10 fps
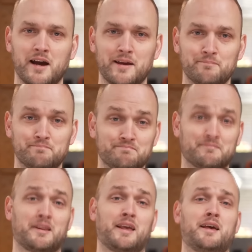Hi,
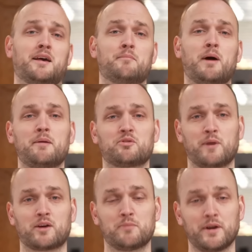my name
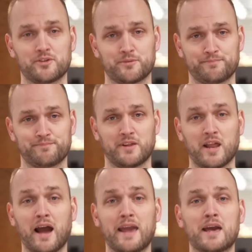is Michael Major,
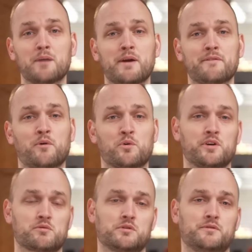and I am a
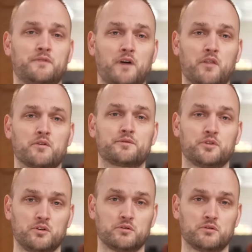40-year-old father of